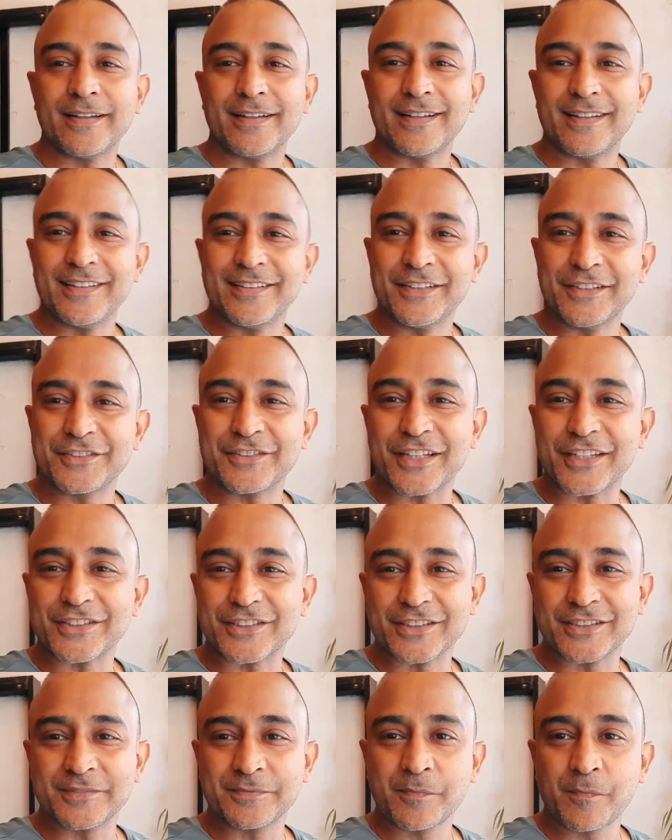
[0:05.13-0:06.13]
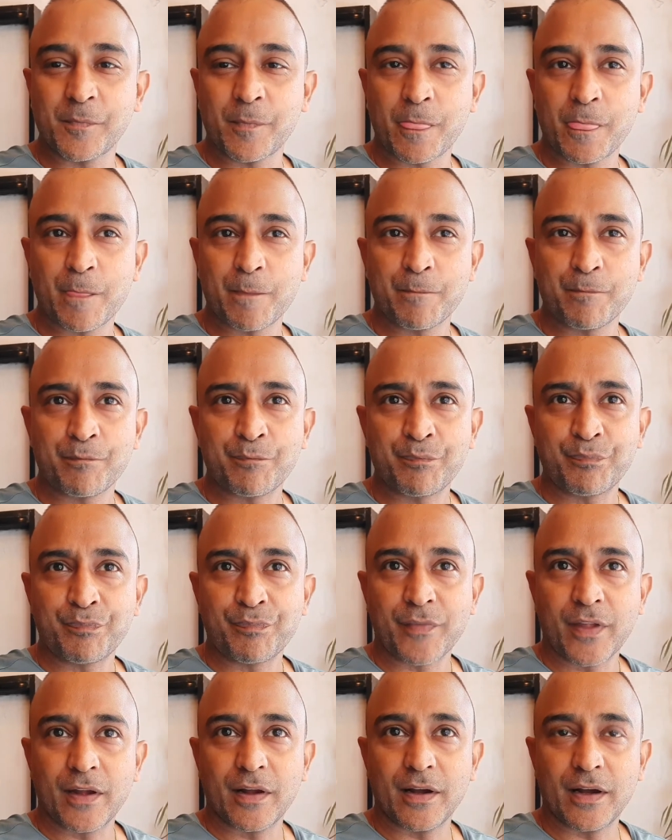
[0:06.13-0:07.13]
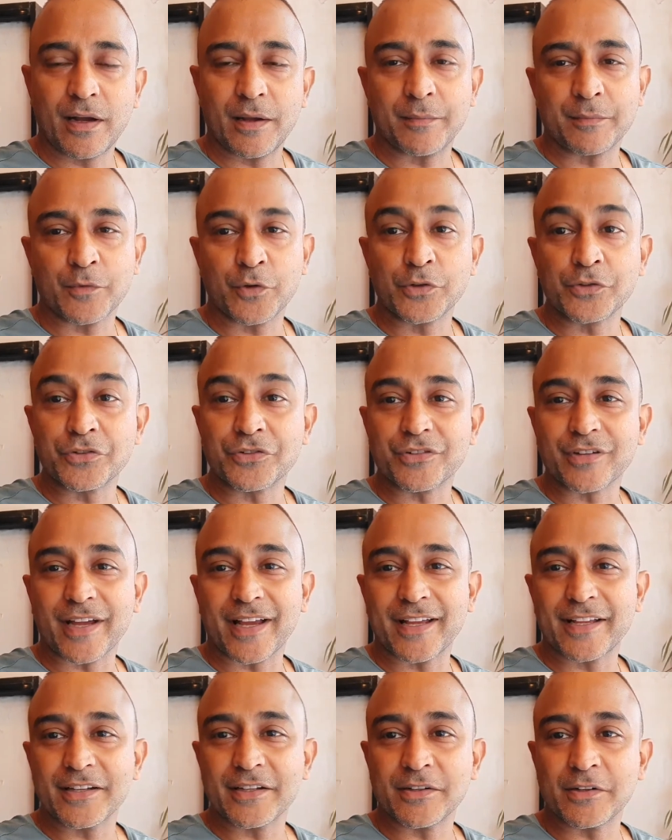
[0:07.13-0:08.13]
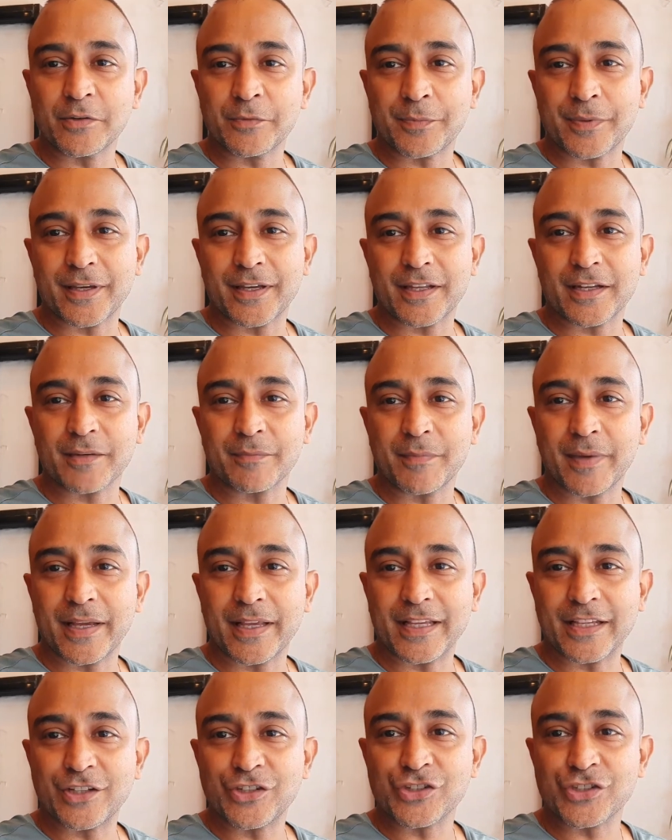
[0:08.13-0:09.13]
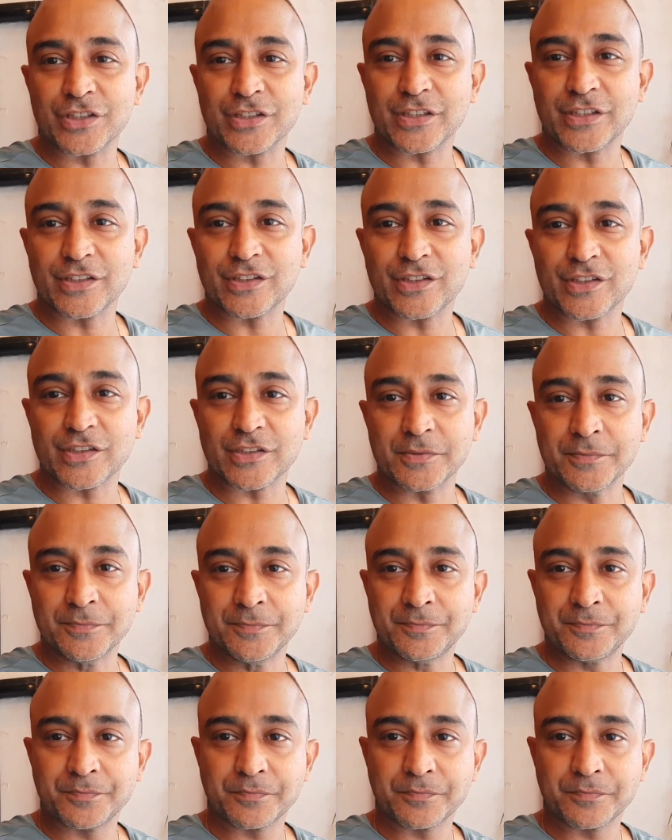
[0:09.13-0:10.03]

In this session, I'm going to try and repair my ignition key system.